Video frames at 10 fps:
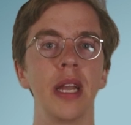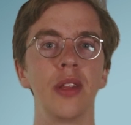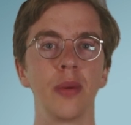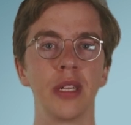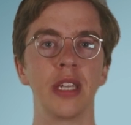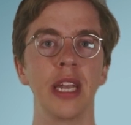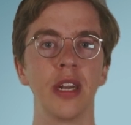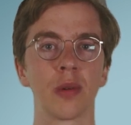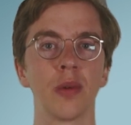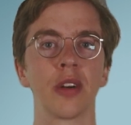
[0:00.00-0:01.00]
into its
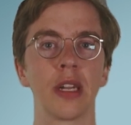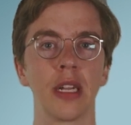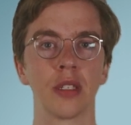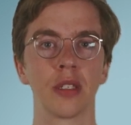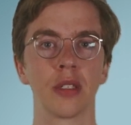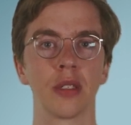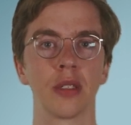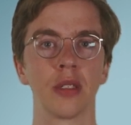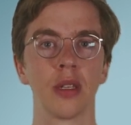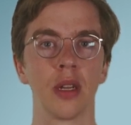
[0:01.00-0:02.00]
inner workings.
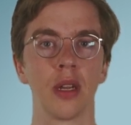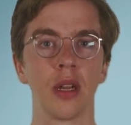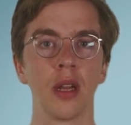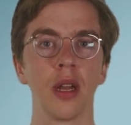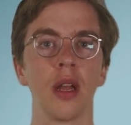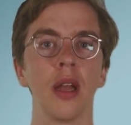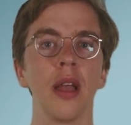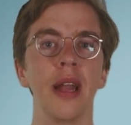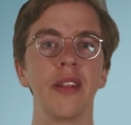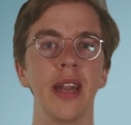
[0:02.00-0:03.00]

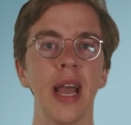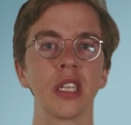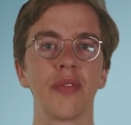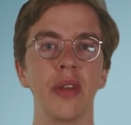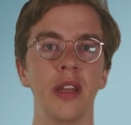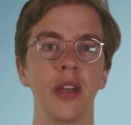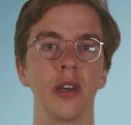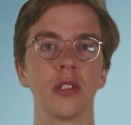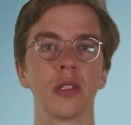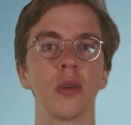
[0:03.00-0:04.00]
In the next
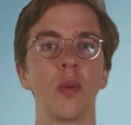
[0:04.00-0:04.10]
videos,